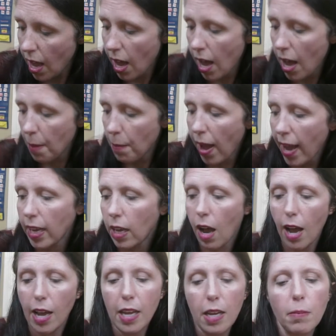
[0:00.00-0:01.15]
I
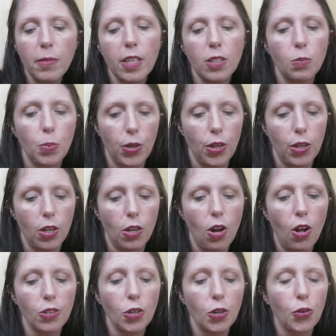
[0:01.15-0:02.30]
got him this book
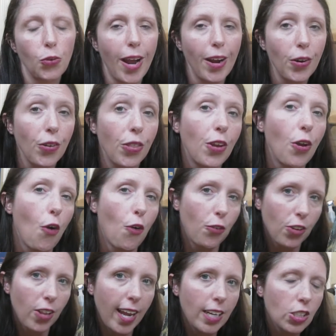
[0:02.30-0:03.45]
called Gregor the
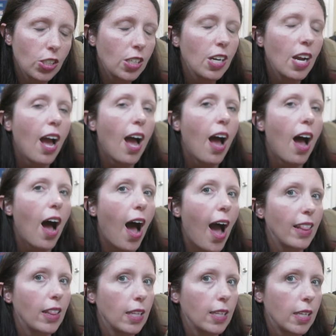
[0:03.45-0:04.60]
Overlander.
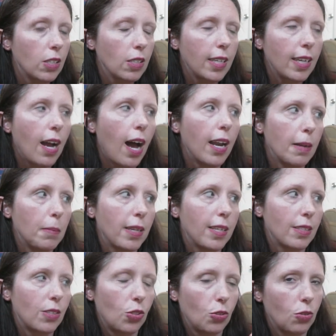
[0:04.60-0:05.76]
I literally got it
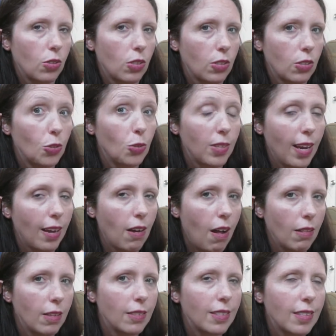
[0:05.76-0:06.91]
because Suzanne
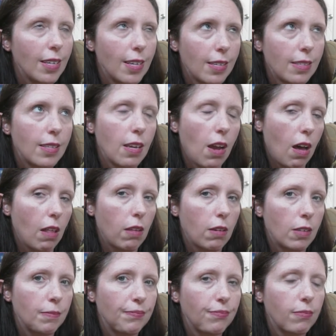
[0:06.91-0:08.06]
Collins is the
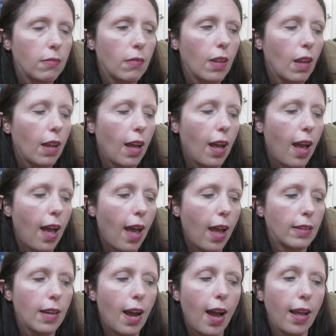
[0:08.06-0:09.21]
author,
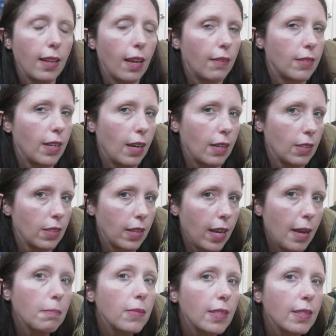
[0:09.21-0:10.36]
and I loved Hunger
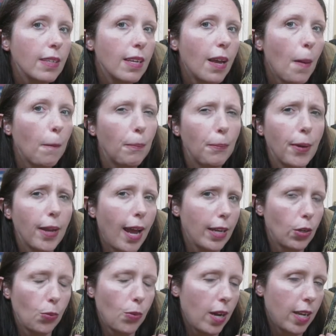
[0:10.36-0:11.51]
Games, but I
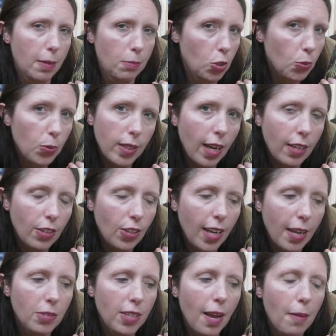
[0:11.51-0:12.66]
don't want him to read Hunger
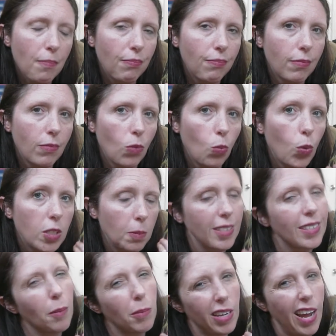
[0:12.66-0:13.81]
Games yet, which
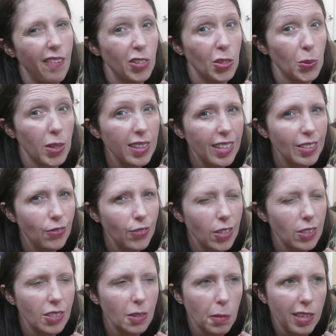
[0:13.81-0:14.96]
means I'm going to have to read this
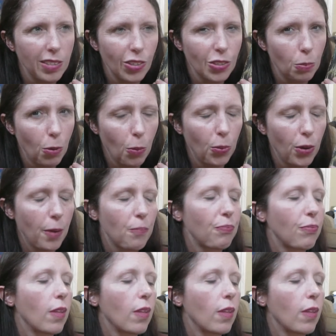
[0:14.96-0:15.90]
first to make sure it's appropriate.